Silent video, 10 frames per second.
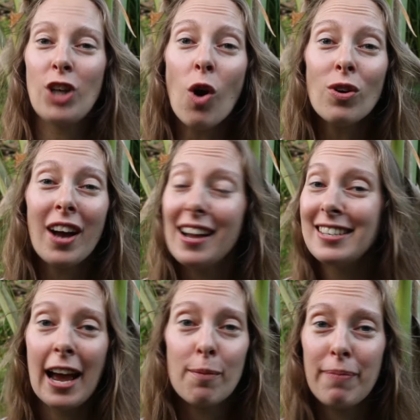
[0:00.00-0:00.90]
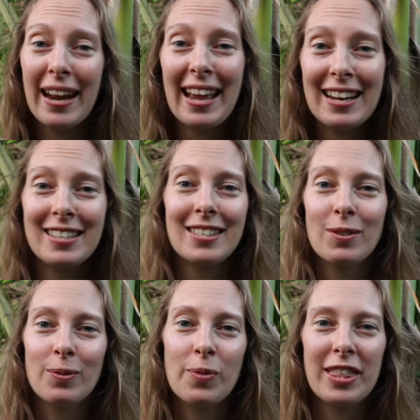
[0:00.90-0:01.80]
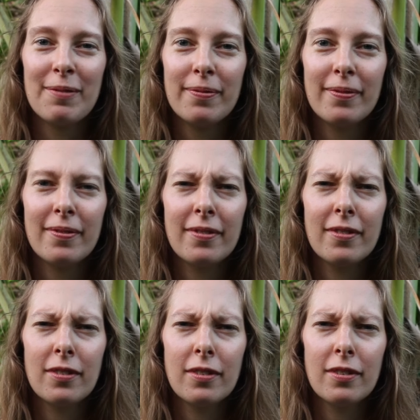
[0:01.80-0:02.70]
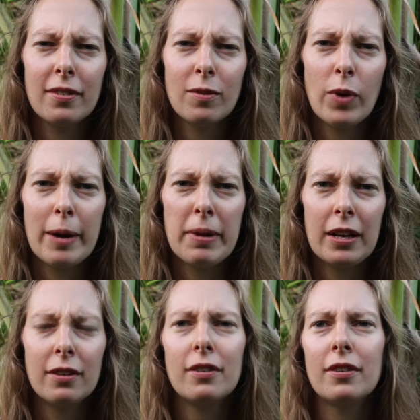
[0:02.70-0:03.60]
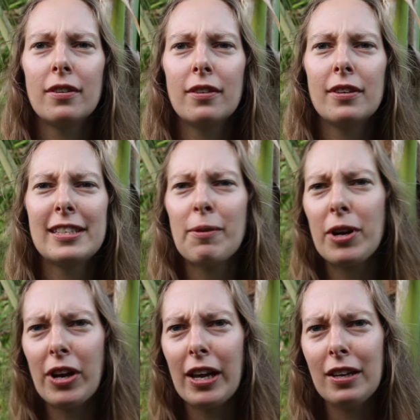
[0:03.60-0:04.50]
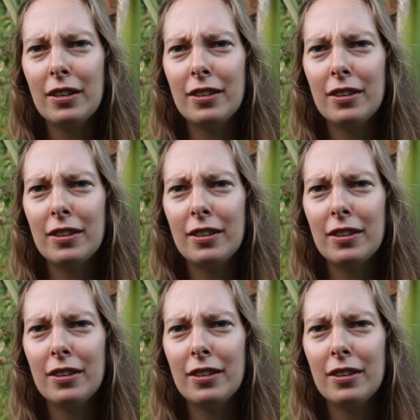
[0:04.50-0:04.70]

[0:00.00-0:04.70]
Don't cut down bananas with a... Wait a minute. Is that one okay?